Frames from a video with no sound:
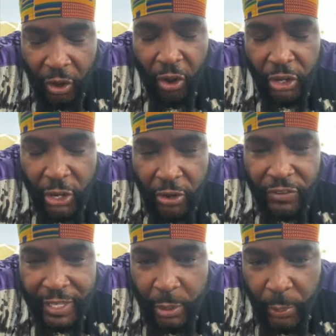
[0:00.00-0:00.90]
All
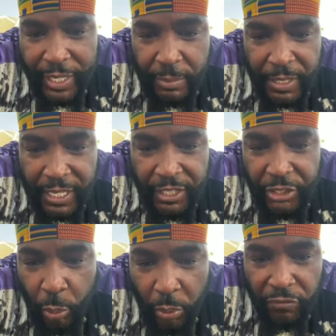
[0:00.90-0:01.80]
curvy queens must
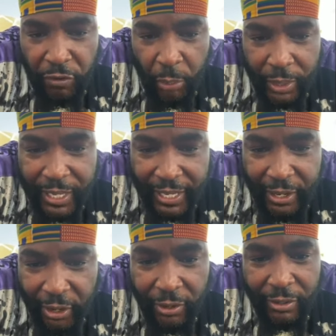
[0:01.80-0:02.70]
enter the waterfall with
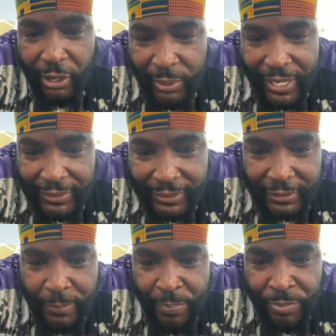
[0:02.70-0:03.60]
King Kong. Oh,
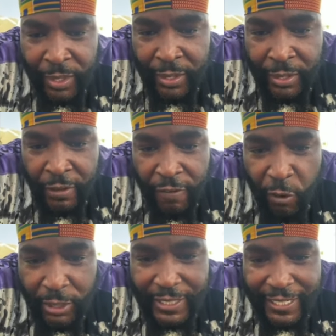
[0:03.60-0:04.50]
yes.
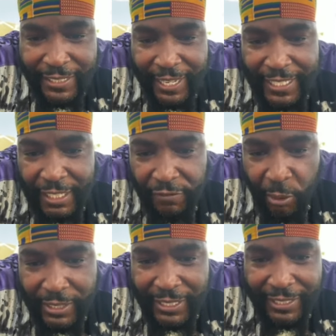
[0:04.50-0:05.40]
14 days and
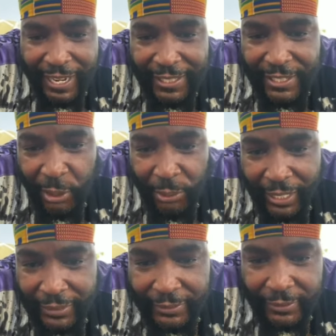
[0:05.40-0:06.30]
14 nights. Oh,
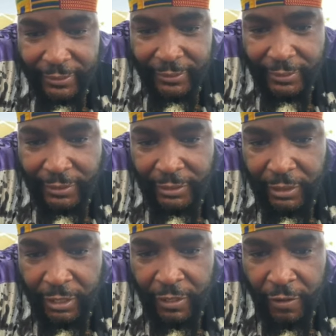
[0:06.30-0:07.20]
yes.
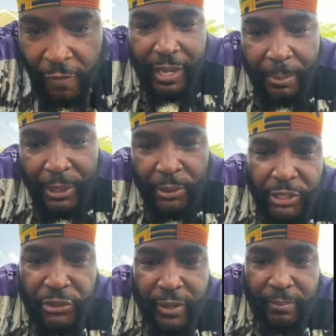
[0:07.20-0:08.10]
Who's coming
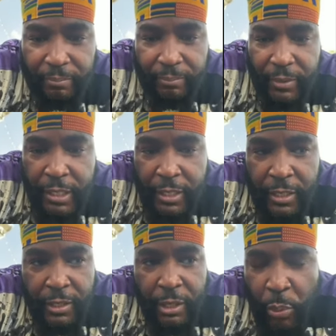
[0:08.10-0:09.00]
on the trip?
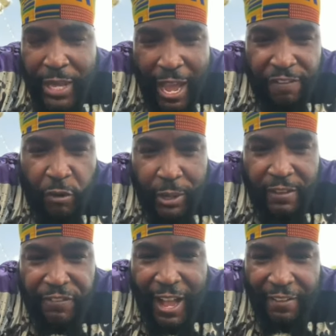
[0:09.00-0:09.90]
We got
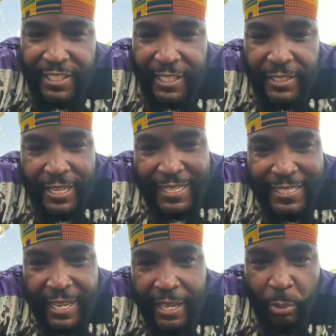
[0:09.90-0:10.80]
45 seats. I
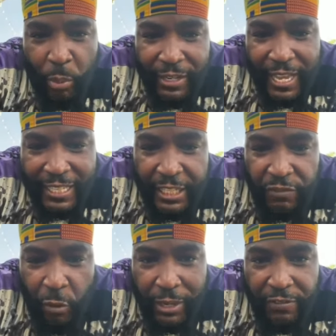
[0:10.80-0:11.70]
take up one, at
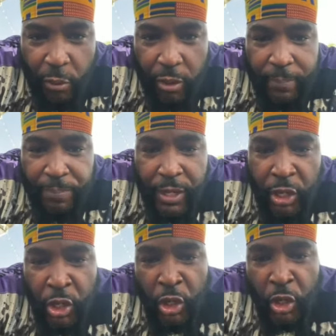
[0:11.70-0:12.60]
least 44.
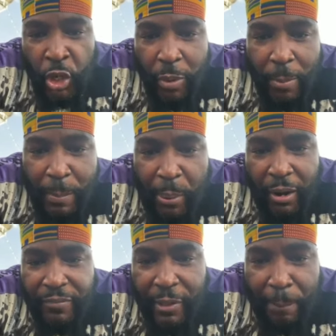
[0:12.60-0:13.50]
Who will be
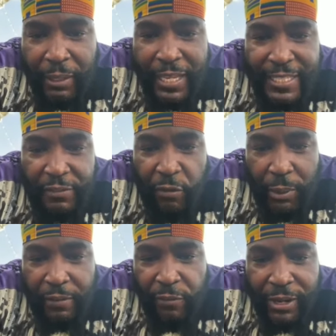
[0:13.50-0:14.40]
part of the blessed
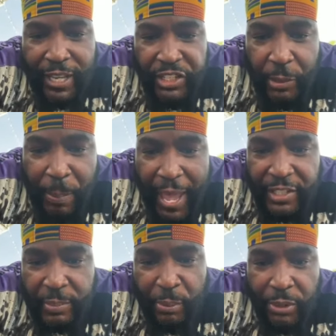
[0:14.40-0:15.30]
44? Get your
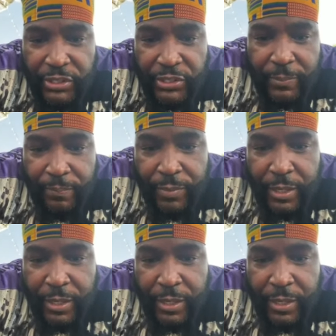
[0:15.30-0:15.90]
passports.